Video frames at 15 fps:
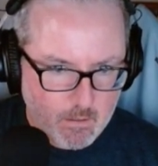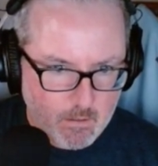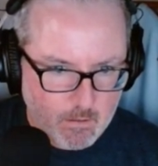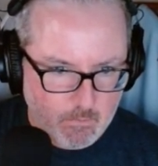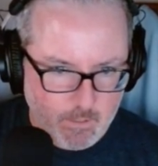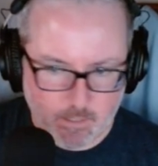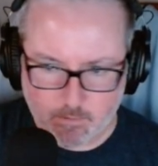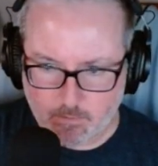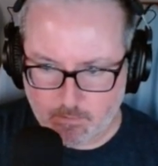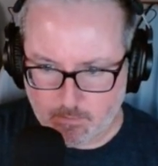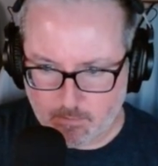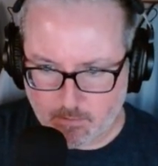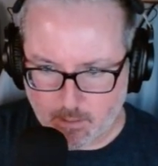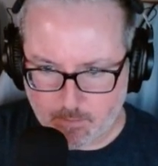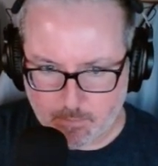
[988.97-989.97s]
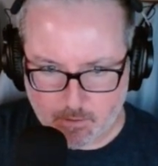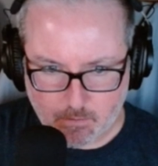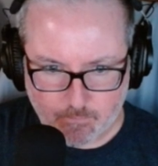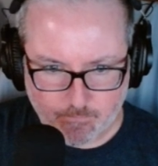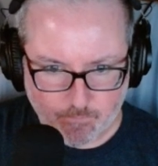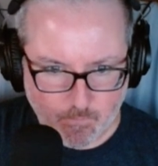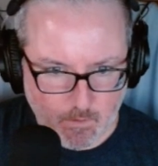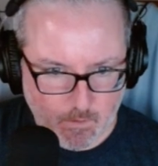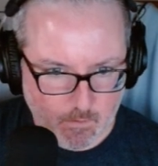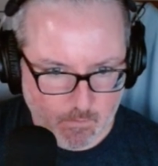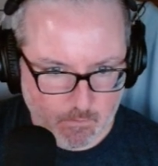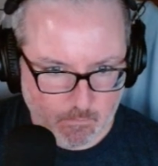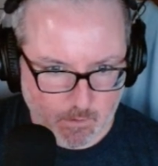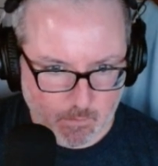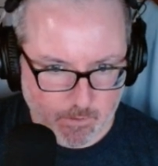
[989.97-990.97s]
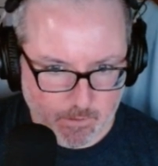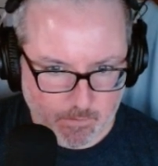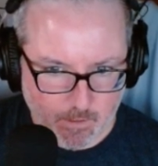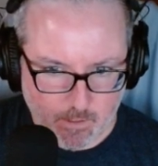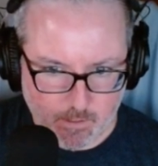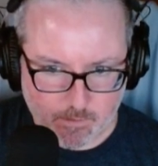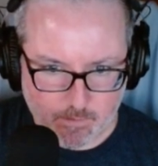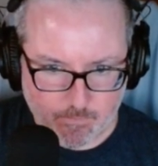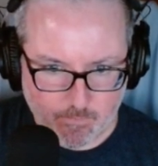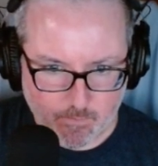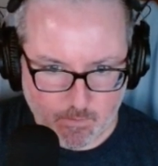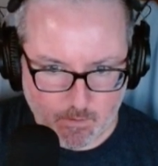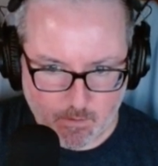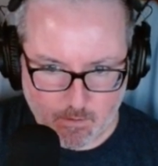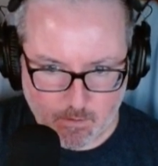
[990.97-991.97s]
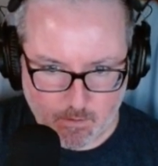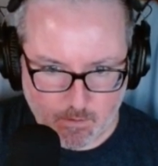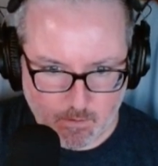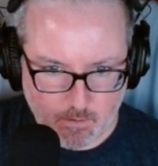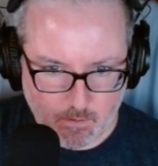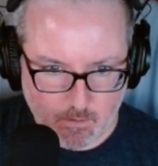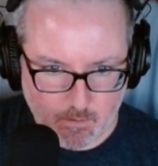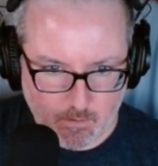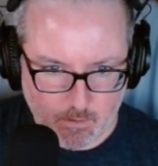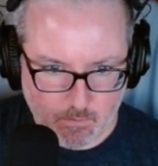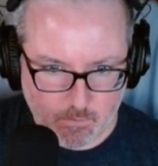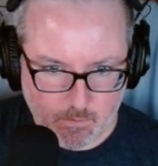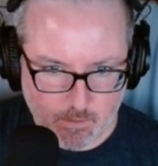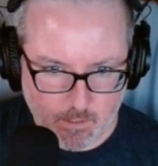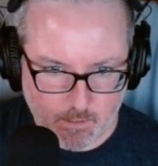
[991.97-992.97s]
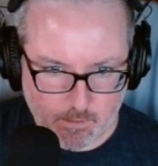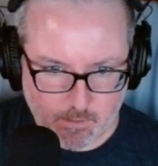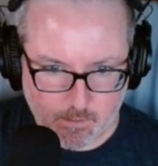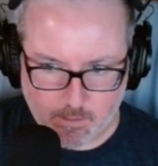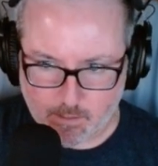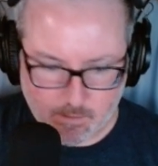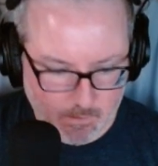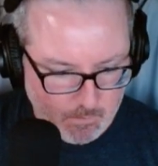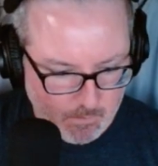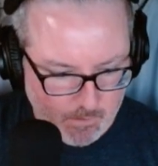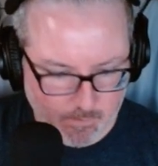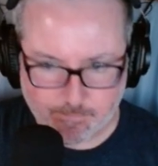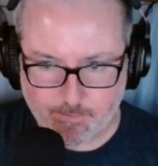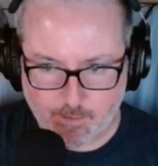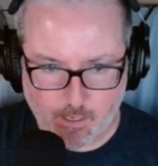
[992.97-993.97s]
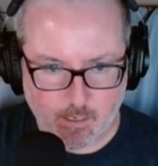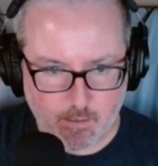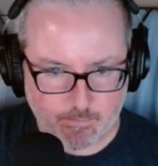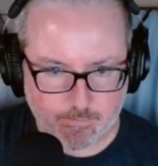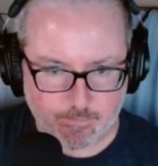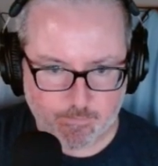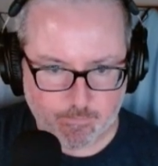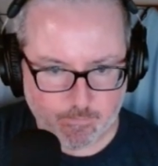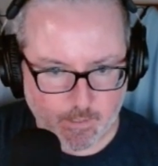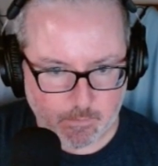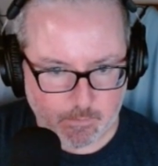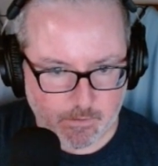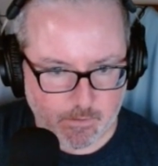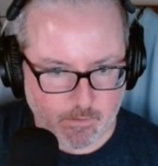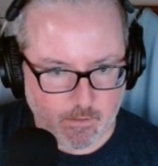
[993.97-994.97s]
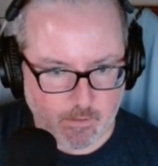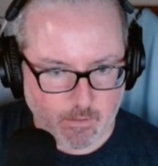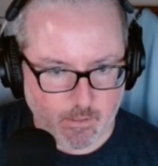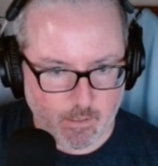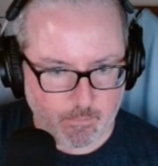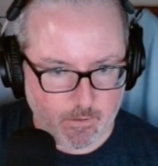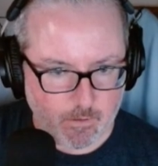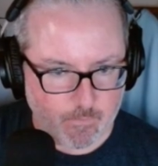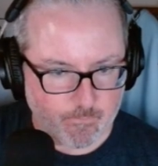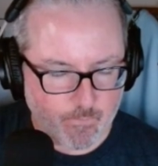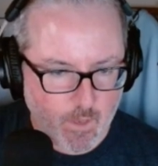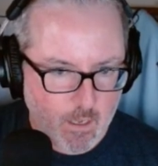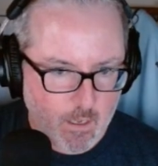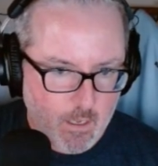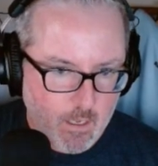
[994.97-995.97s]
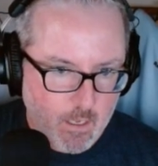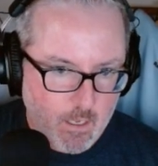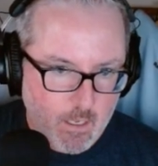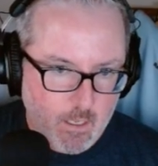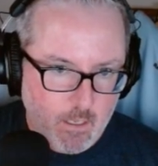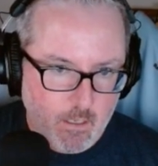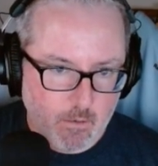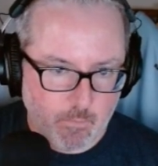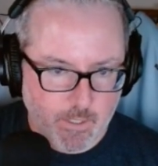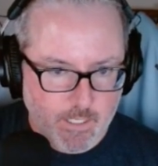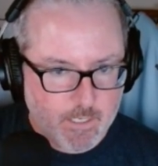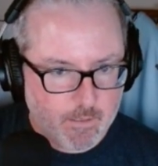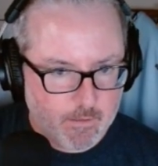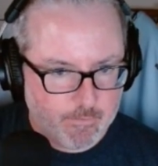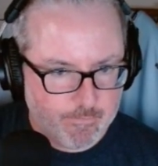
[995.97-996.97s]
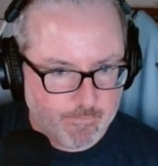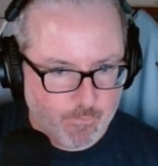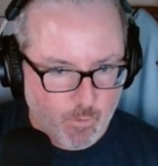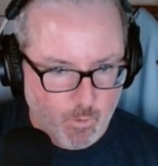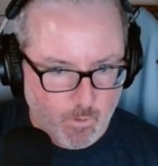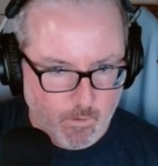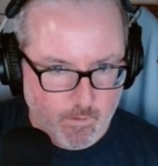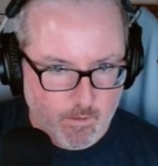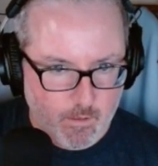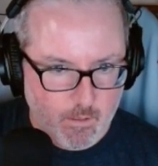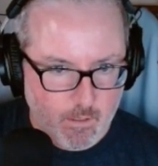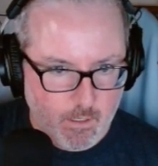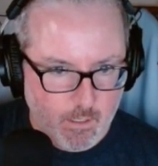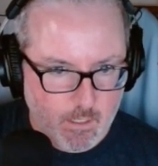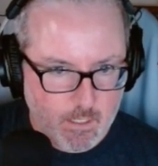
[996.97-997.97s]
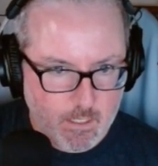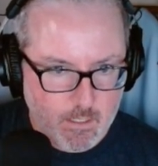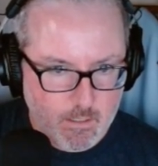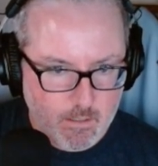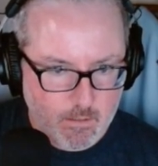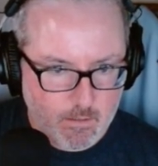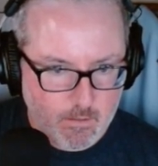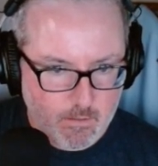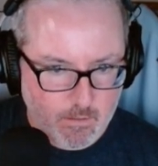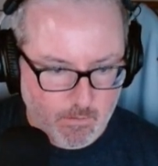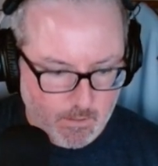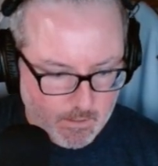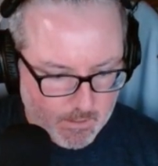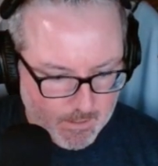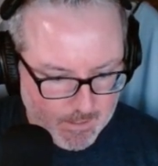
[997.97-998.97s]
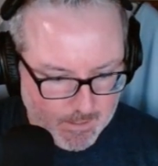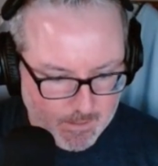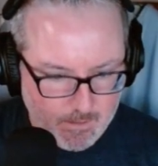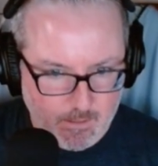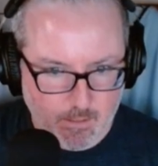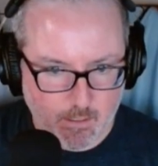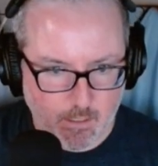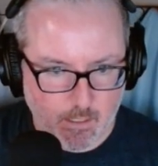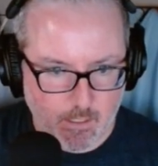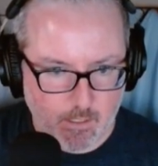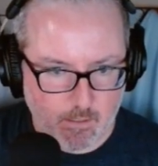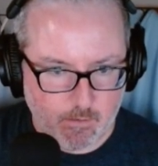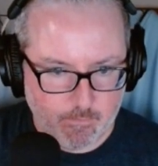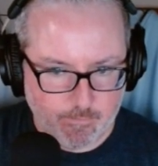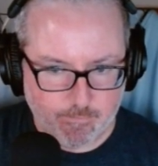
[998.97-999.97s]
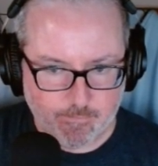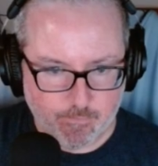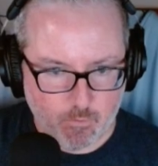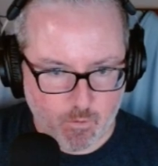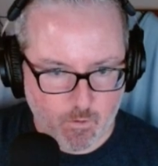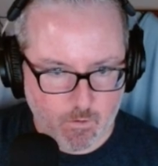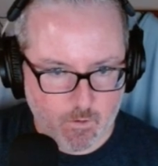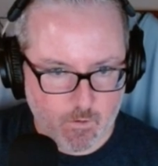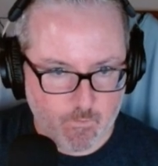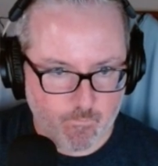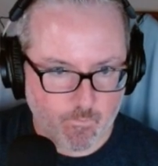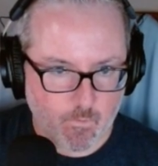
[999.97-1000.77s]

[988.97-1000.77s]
Wait, typo. What were you guys? This was not a 6. This was a 5. That was just the typo. We needed the 4 and the 9. So this is 9, 4